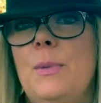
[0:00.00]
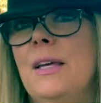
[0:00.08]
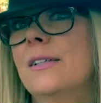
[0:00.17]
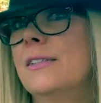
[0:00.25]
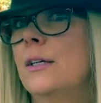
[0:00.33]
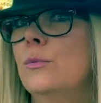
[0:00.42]

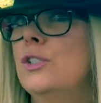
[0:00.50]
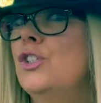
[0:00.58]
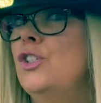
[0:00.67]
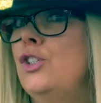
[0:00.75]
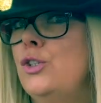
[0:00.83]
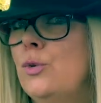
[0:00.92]
because I was
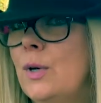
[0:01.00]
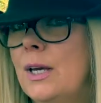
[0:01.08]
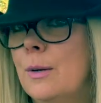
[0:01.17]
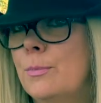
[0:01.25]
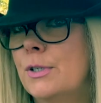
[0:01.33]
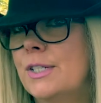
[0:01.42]

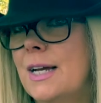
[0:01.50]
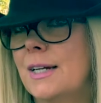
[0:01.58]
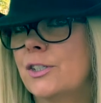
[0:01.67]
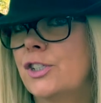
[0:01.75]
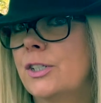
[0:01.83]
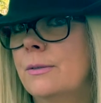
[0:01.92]
doing a
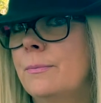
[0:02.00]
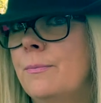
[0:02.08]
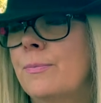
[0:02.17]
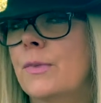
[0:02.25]
protection,